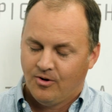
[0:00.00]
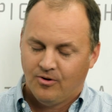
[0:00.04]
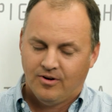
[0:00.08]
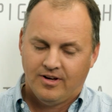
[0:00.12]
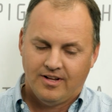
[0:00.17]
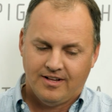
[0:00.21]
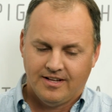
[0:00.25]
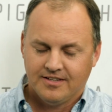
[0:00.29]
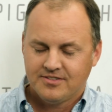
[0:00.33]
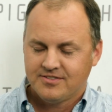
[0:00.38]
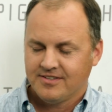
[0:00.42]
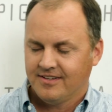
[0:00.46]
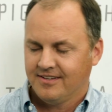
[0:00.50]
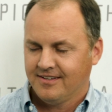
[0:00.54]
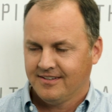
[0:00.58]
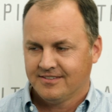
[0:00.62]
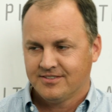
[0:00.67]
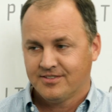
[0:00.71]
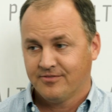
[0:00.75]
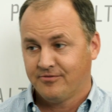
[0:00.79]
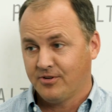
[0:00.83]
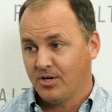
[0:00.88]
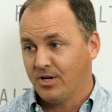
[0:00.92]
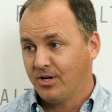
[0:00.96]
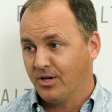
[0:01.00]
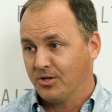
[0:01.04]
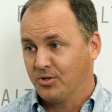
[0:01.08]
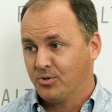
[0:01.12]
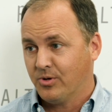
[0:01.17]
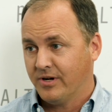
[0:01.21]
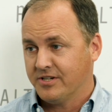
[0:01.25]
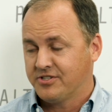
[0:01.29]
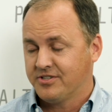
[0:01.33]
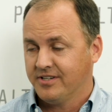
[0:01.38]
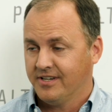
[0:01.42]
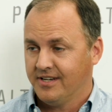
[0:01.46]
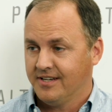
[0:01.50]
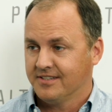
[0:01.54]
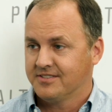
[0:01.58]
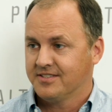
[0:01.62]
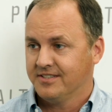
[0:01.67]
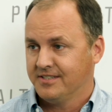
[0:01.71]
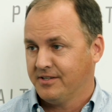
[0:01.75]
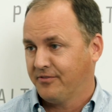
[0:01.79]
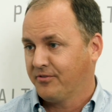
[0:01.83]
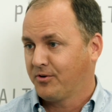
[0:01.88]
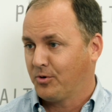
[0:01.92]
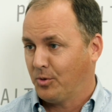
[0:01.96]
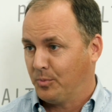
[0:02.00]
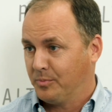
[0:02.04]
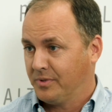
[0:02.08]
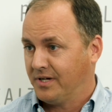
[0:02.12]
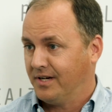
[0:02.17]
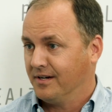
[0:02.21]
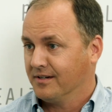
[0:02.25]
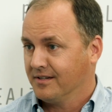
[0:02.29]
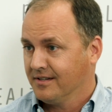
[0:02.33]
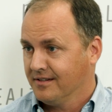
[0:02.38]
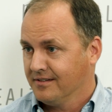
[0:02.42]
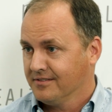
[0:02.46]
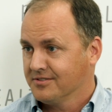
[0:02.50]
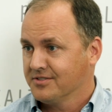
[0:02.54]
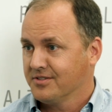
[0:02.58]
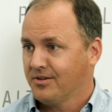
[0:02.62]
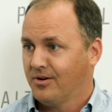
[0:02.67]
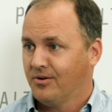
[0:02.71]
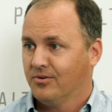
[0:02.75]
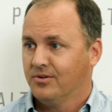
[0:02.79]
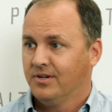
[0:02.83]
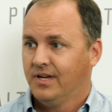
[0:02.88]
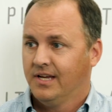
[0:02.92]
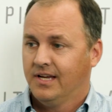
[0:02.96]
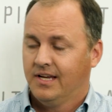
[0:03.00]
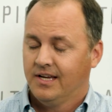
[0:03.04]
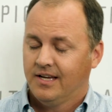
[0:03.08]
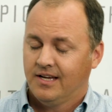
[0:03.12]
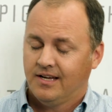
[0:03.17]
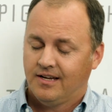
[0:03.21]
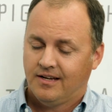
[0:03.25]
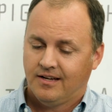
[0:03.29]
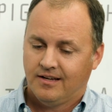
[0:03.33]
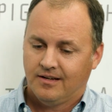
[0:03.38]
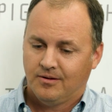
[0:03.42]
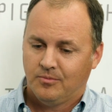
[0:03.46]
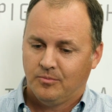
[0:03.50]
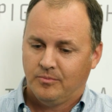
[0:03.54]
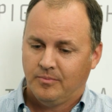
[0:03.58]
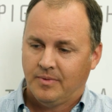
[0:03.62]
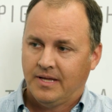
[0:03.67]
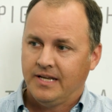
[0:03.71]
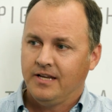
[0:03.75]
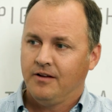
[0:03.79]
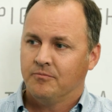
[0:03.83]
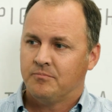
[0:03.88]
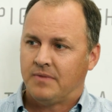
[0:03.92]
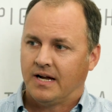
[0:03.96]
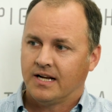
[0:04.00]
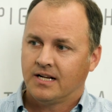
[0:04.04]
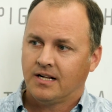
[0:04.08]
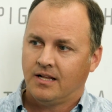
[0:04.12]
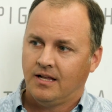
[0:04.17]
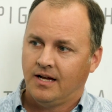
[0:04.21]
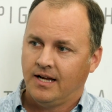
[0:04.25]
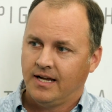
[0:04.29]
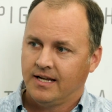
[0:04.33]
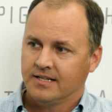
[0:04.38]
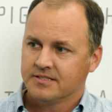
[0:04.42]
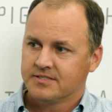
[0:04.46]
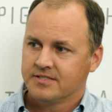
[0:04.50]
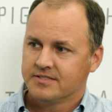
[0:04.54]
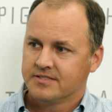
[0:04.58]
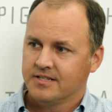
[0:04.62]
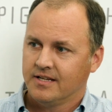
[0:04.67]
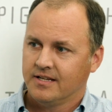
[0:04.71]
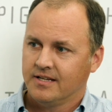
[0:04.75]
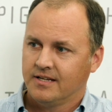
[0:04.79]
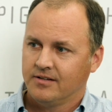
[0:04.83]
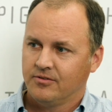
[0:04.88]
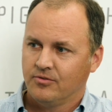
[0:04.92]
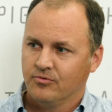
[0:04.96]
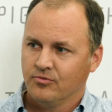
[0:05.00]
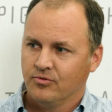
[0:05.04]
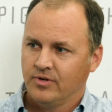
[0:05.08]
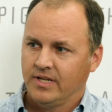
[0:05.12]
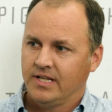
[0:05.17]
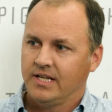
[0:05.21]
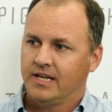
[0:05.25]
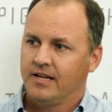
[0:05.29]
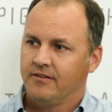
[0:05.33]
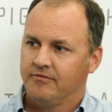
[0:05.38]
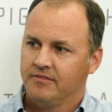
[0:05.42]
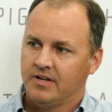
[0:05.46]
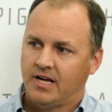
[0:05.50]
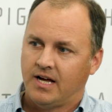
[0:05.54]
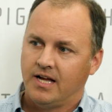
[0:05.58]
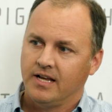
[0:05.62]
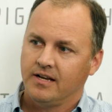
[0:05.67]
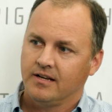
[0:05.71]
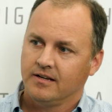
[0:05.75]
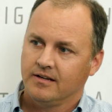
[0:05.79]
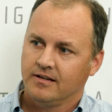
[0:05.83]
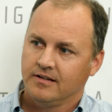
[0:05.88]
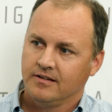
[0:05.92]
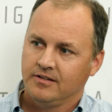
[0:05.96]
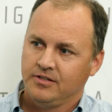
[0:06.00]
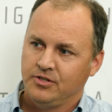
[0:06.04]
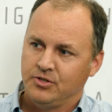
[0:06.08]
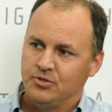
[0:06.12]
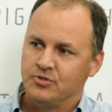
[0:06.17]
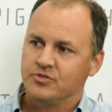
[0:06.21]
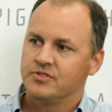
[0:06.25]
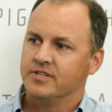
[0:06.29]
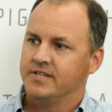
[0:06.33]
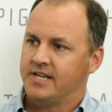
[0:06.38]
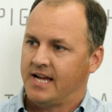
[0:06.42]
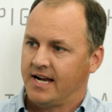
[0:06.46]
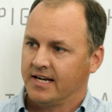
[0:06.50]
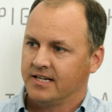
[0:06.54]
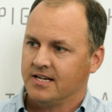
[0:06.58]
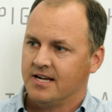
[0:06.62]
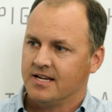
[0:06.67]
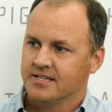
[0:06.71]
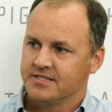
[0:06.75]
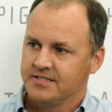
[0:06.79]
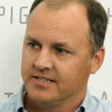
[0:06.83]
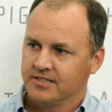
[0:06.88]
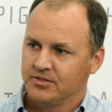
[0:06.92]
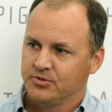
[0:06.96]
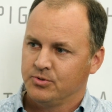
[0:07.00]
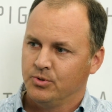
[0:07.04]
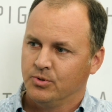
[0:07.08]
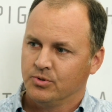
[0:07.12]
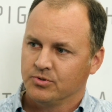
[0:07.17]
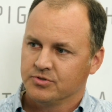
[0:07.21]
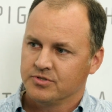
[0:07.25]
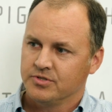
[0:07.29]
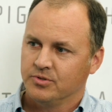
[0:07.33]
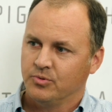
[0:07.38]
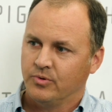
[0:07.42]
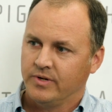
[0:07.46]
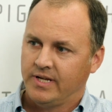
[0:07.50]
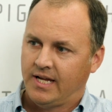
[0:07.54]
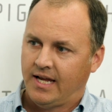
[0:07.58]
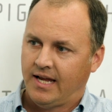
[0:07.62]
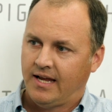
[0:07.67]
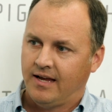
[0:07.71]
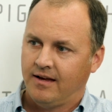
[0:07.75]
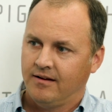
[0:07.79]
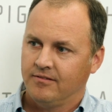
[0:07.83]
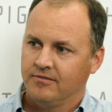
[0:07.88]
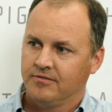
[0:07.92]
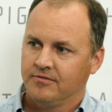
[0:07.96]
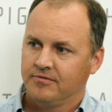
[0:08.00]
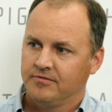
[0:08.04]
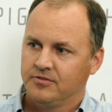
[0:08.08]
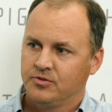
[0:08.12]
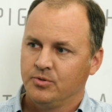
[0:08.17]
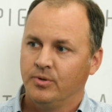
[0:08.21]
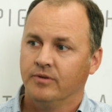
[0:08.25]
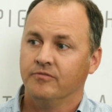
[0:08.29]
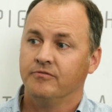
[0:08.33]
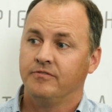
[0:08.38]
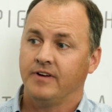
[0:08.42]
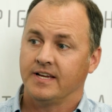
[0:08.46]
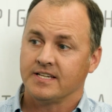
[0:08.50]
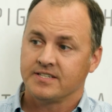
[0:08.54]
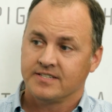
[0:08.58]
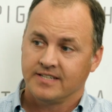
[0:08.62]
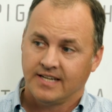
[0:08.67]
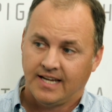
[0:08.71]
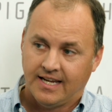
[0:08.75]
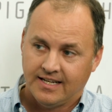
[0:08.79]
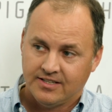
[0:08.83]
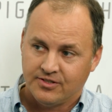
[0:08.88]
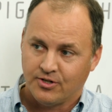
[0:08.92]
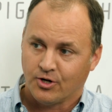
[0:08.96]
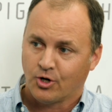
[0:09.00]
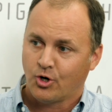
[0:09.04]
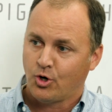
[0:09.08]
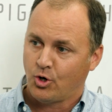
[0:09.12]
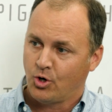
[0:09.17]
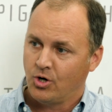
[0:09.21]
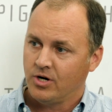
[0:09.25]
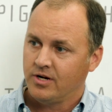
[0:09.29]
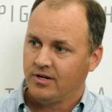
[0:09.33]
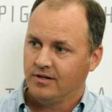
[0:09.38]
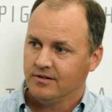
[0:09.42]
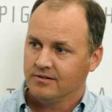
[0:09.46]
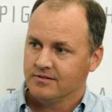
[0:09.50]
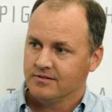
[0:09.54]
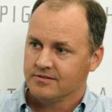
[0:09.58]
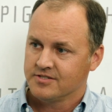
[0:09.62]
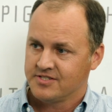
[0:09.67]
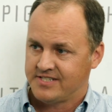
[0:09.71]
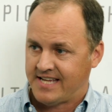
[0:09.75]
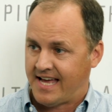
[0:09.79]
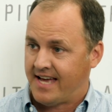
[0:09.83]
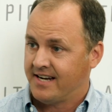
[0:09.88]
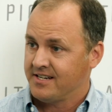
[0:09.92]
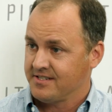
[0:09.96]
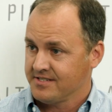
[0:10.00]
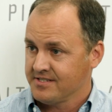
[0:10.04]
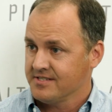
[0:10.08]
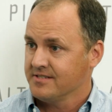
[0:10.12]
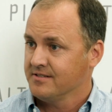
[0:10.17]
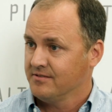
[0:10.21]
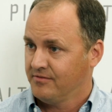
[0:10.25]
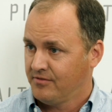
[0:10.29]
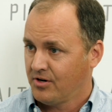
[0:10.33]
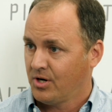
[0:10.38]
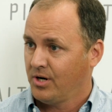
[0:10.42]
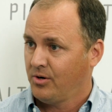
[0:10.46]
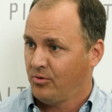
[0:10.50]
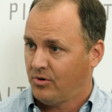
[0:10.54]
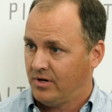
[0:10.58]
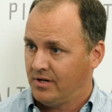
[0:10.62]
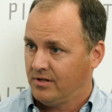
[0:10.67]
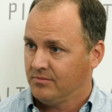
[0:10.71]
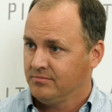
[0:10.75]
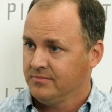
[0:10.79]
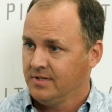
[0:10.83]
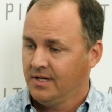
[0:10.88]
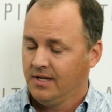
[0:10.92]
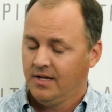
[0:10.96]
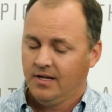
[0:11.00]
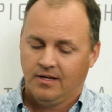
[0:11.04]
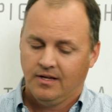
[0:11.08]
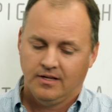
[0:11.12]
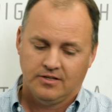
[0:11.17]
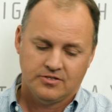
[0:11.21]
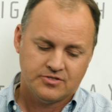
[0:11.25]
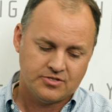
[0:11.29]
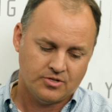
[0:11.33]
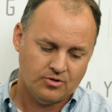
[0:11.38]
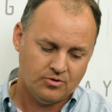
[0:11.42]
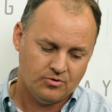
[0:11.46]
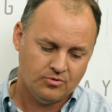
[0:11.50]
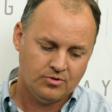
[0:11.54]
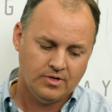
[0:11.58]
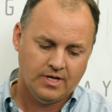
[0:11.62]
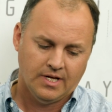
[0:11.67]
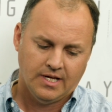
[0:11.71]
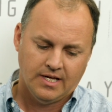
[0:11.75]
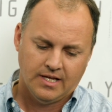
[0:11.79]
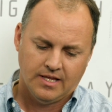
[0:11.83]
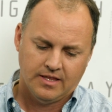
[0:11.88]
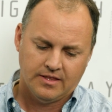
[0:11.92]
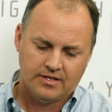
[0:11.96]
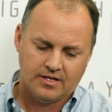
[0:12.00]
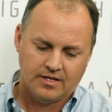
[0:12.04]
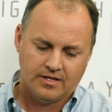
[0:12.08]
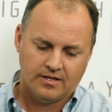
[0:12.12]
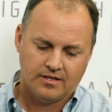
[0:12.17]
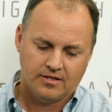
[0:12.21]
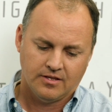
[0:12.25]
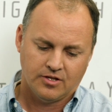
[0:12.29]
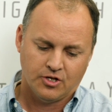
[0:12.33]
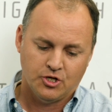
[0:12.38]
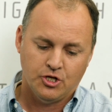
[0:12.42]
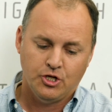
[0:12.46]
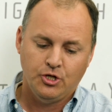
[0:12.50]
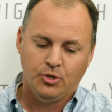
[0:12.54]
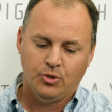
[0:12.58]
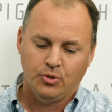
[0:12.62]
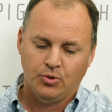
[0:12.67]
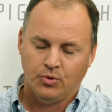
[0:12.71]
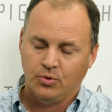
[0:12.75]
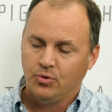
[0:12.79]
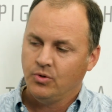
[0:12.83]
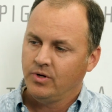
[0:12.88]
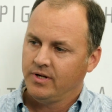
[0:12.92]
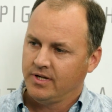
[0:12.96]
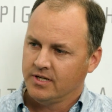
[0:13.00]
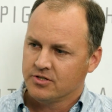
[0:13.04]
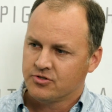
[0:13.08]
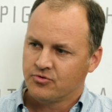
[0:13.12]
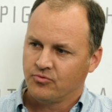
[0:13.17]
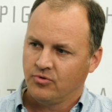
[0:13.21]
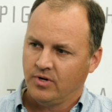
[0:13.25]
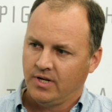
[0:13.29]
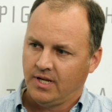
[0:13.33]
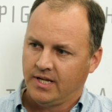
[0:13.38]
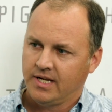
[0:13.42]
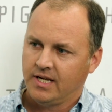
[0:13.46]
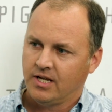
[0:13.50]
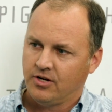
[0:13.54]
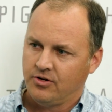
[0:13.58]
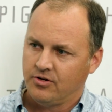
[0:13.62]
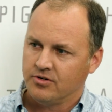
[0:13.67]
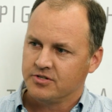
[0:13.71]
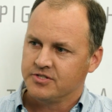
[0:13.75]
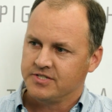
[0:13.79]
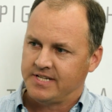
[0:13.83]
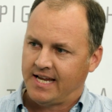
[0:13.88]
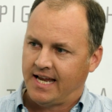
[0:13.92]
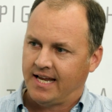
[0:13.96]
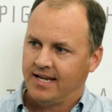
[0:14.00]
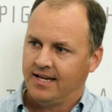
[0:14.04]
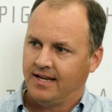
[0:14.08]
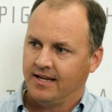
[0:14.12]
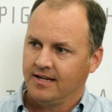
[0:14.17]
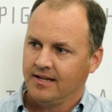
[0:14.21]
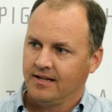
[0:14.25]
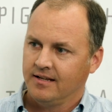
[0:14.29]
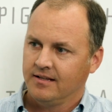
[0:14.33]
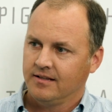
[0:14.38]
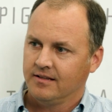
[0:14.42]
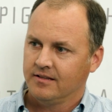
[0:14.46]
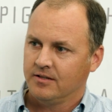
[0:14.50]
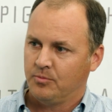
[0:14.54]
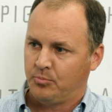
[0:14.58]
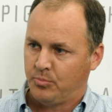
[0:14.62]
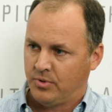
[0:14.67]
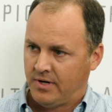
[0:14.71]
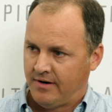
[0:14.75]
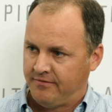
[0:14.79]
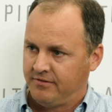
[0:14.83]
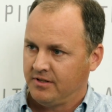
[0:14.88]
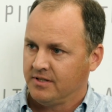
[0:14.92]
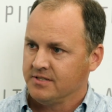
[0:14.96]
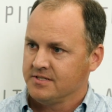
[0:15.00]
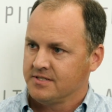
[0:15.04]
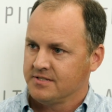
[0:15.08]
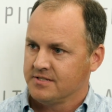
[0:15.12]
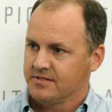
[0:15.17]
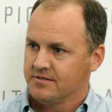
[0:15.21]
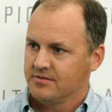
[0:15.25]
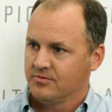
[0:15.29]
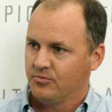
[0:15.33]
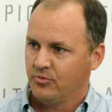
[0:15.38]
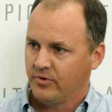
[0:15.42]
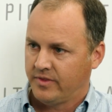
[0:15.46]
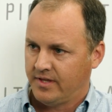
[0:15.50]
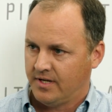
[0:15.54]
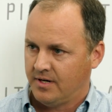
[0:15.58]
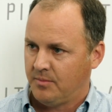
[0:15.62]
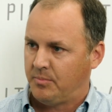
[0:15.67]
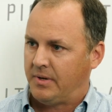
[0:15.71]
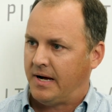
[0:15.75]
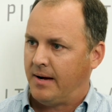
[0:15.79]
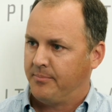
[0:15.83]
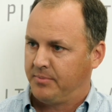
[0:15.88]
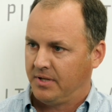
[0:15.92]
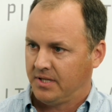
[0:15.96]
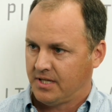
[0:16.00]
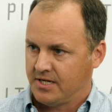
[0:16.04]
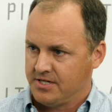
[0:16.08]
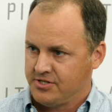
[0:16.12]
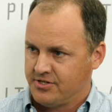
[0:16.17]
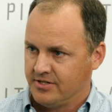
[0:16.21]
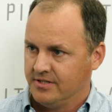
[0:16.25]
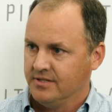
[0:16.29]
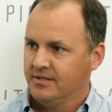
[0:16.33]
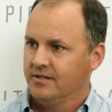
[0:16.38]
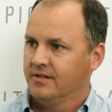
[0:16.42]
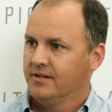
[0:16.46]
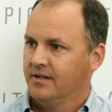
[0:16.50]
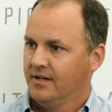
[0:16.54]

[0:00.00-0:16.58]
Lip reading: Well, it's a very good question, and it's a difficult bug. So many of my clients really have not used the diagnostic tools that we have to investigate their current status very well. So the new is really understanding the prevalence within a population,